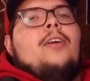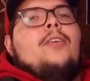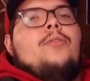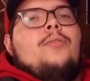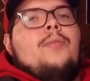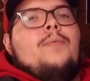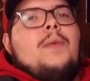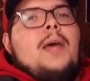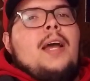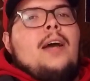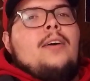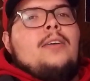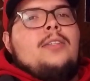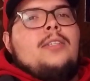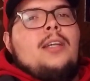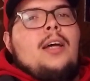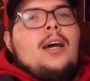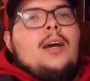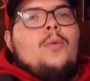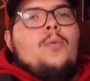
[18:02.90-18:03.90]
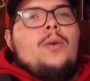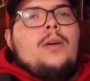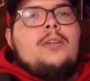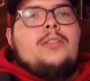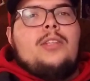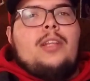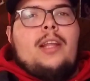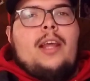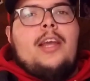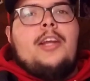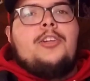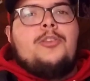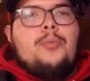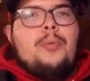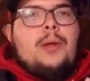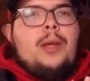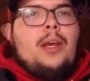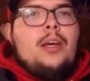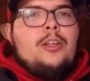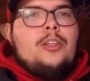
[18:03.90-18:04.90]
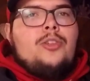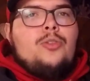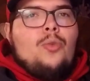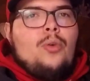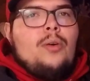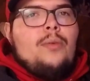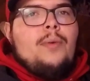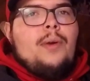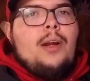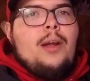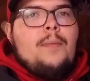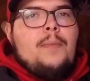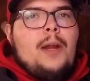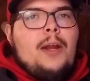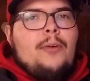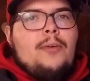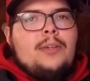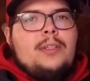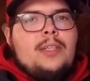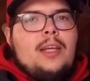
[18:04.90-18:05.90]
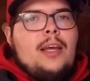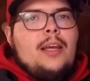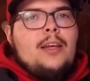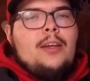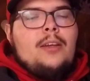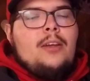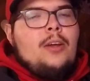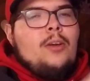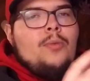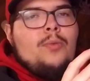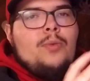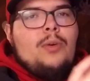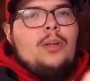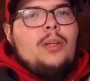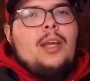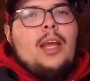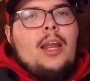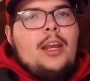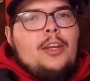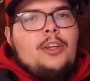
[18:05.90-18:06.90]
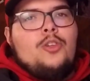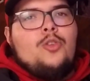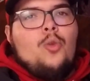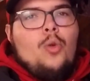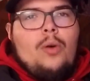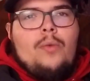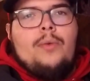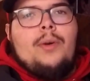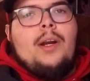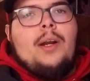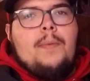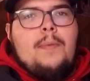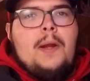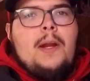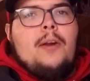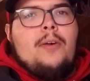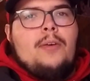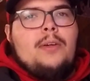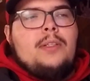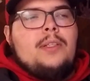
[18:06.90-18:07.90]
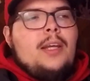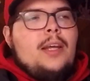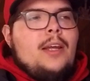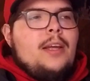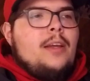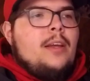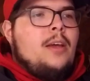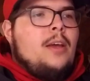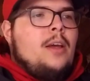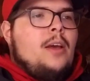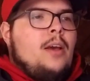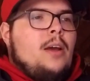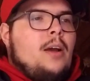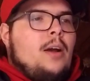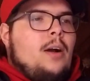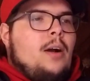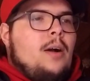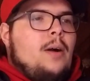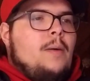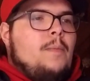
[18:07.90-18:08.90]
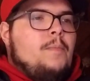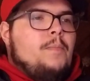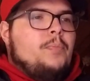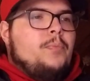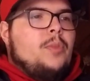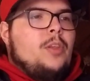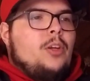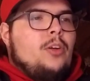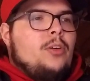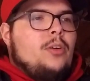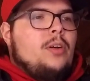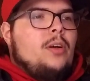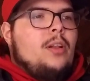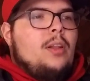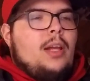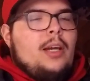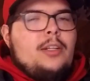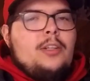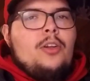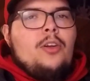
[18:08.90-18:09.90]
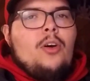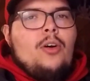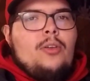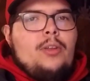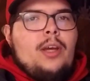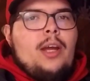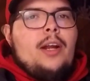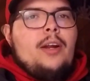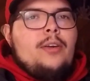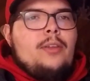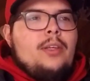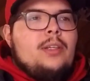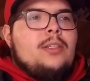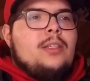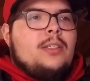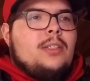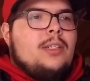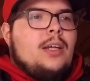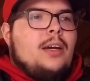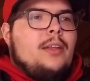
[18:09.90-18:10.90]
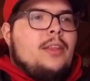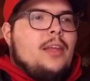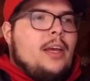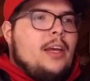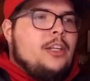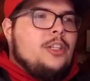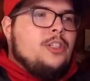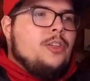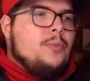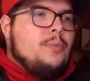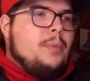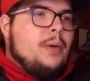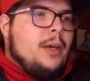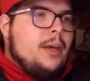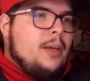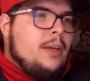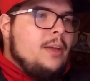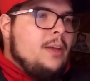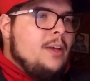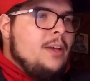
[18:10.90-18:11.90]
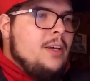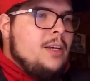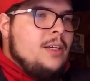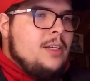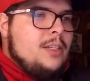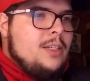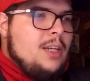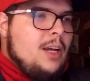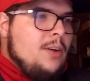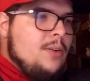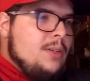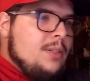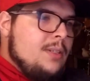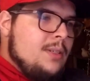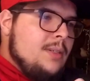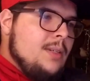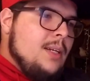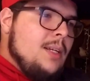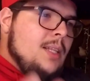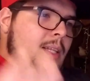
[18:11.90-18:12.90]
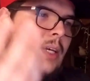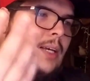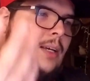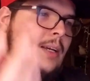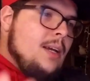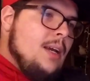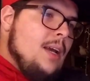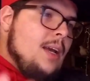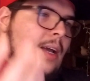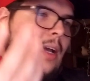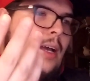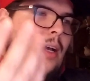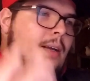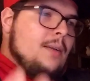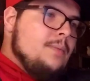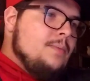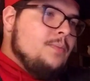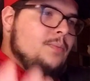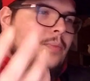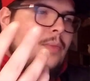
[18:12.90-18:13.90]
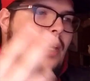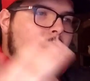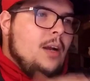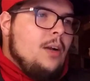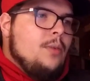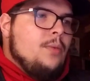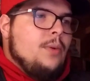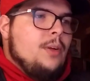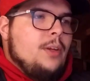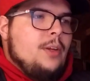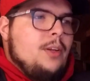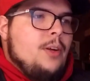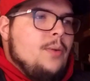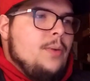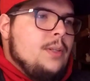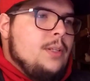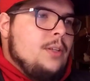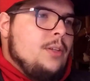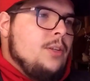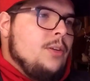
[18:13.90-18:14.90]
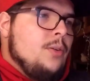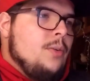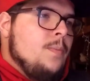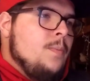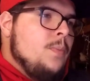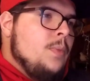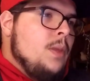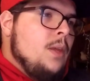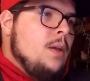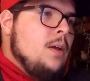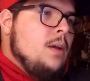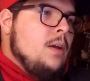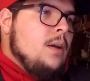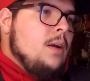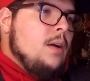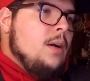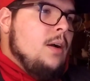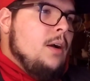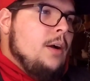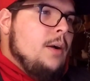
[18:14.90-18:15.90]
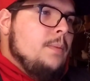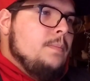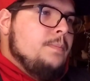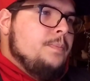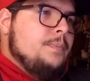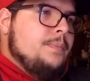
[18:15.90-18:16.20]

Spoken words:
from the outside, whereas the HPS short ram air intake, really any short ram air intake, you're collecting all the air that's inside the engine bay. So it's kind of like, I don't really know what to do.